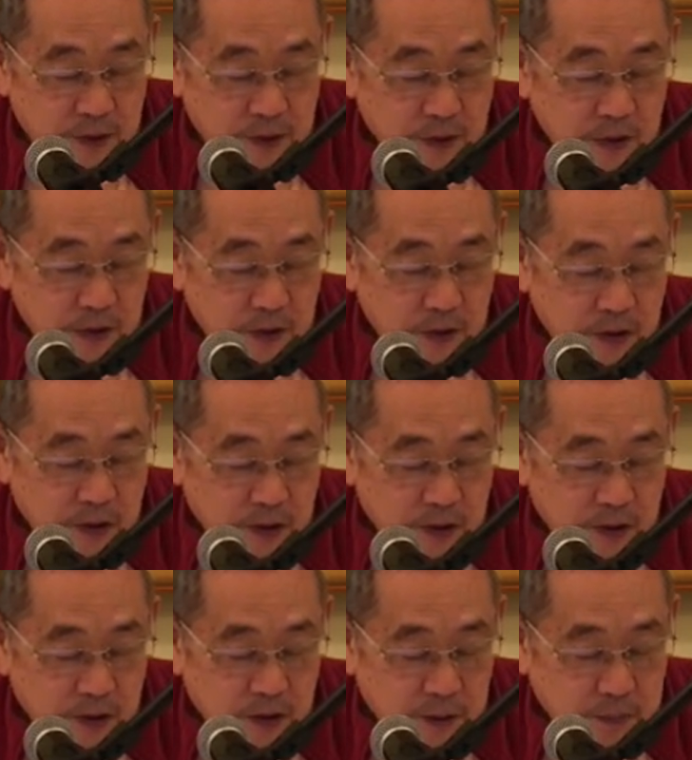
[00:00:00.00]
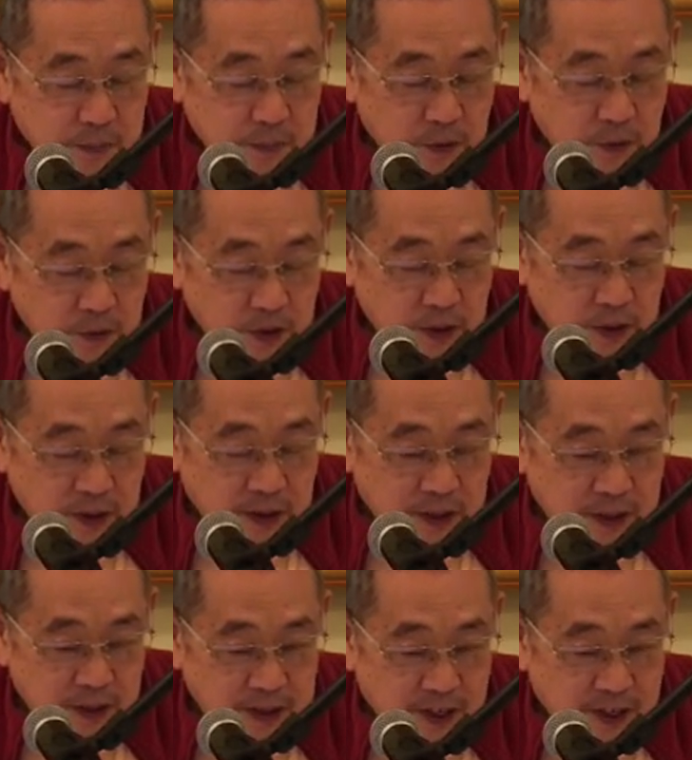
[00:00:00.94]
on the boat, and he has the
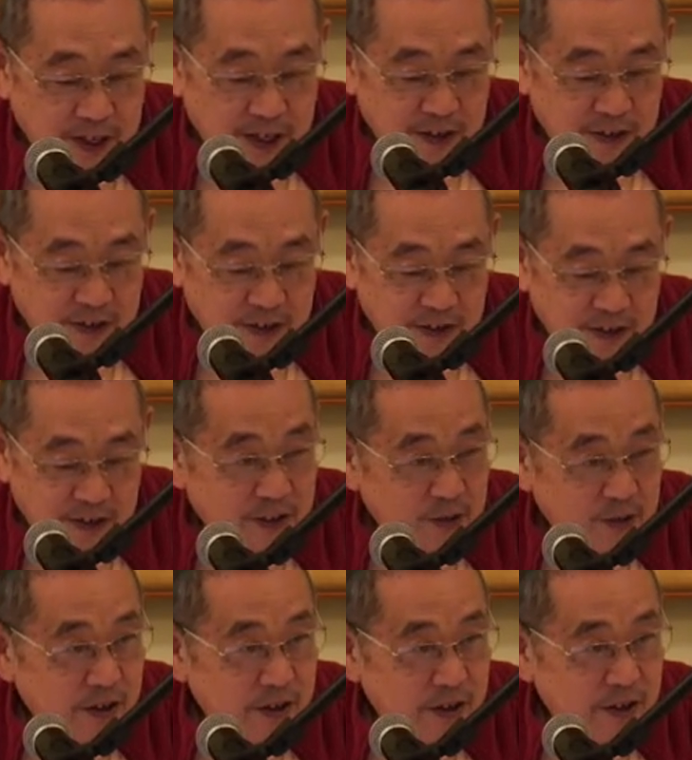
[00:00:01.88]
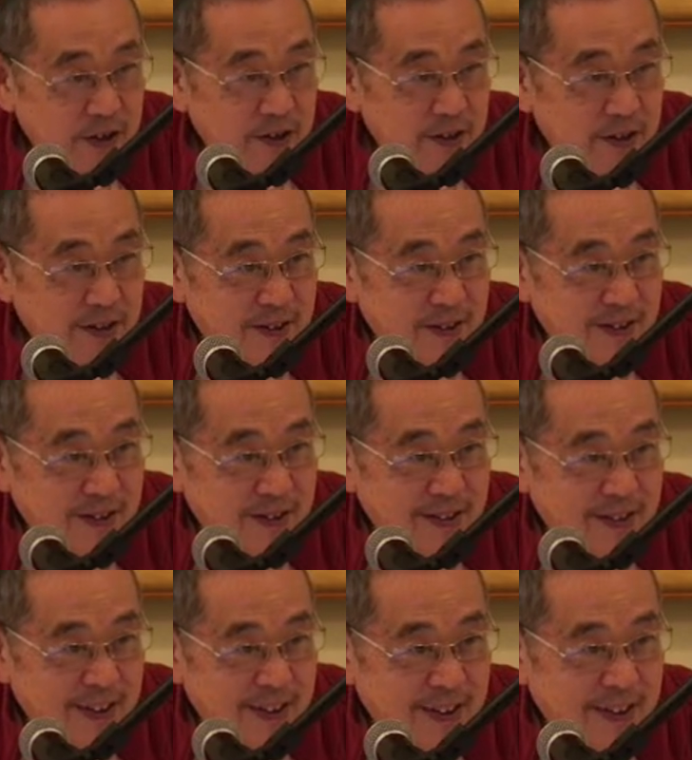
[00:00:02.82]
anchor in the water, and
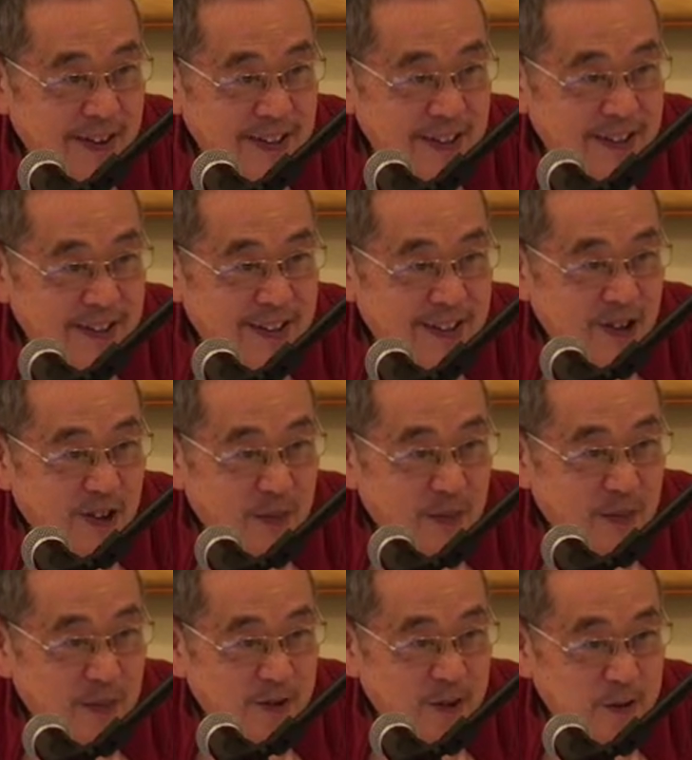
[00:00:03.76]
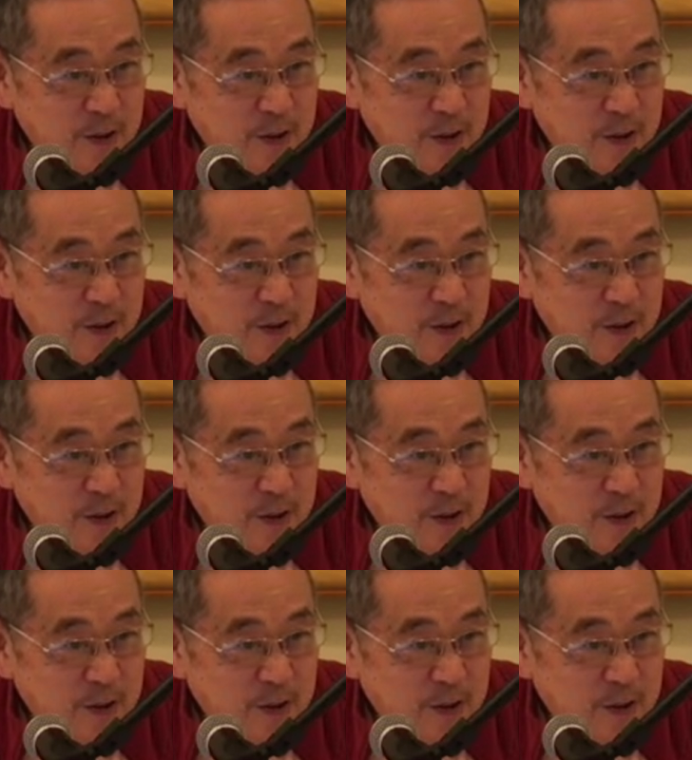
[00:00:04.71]
he's trying to go up the river,